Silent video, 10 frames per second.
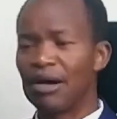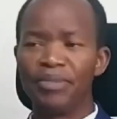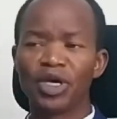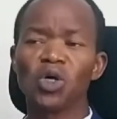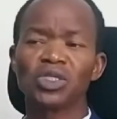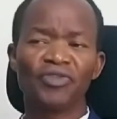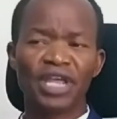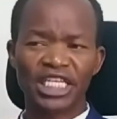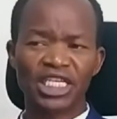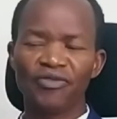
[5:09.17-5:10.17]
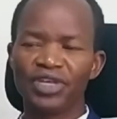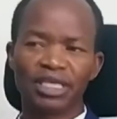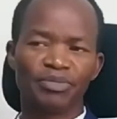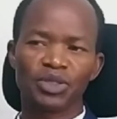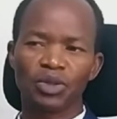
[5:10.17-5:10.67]
Because of the nature of
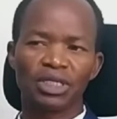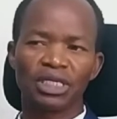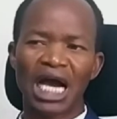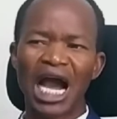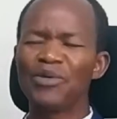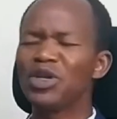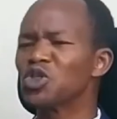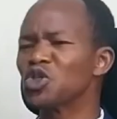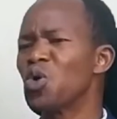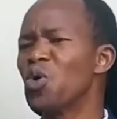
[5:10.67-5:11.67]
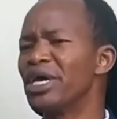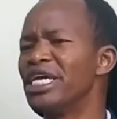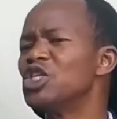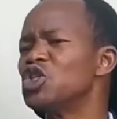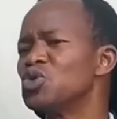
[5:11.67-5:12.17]
this episode, I will not go
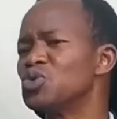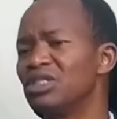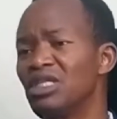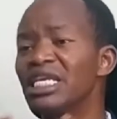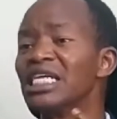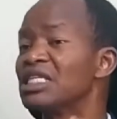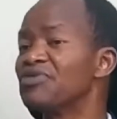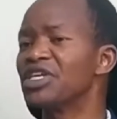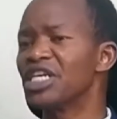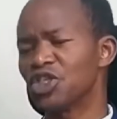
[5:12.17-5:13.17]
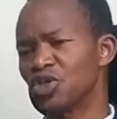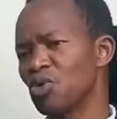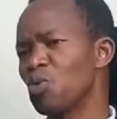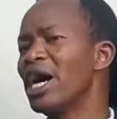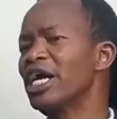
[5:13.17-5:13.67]
into the
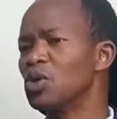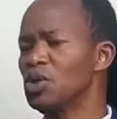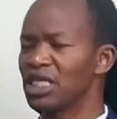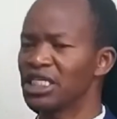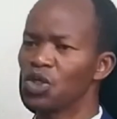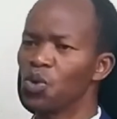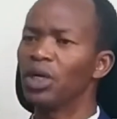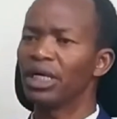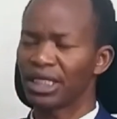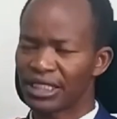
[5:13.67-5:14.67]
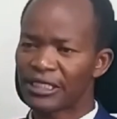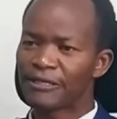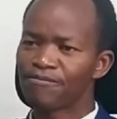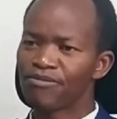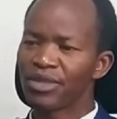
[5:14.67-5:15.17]
justification why goal setting works.